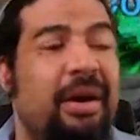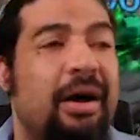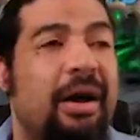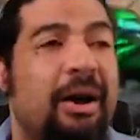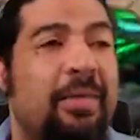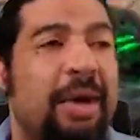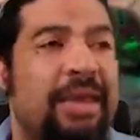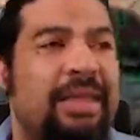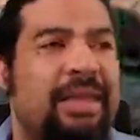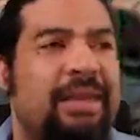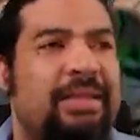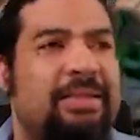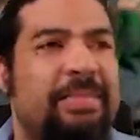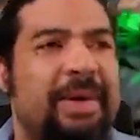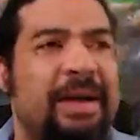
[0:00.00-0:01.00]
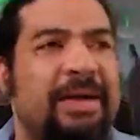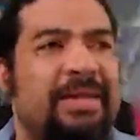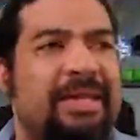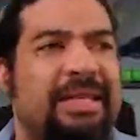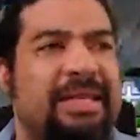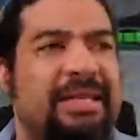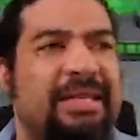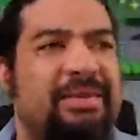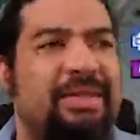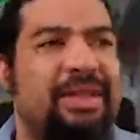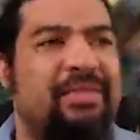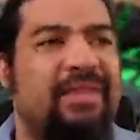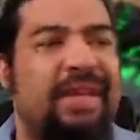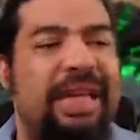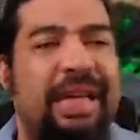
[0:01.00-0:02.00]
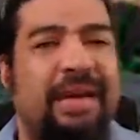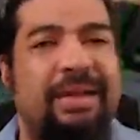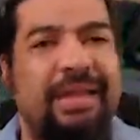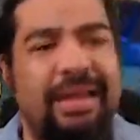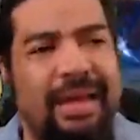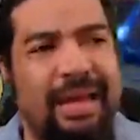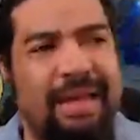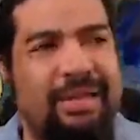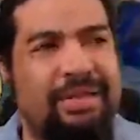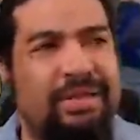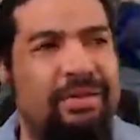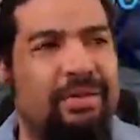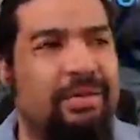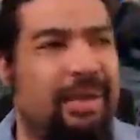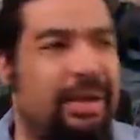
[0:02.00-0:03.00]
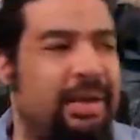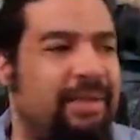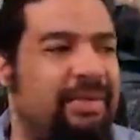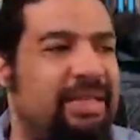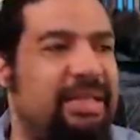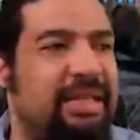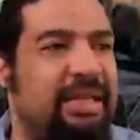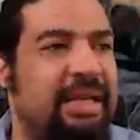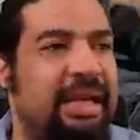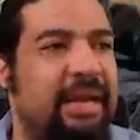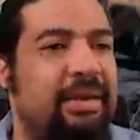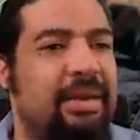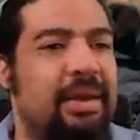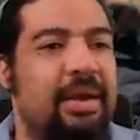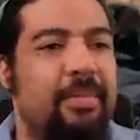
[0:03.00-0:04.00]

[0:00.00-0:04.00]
I think it's about 60 or 70k on that A2. I'd have to see it again.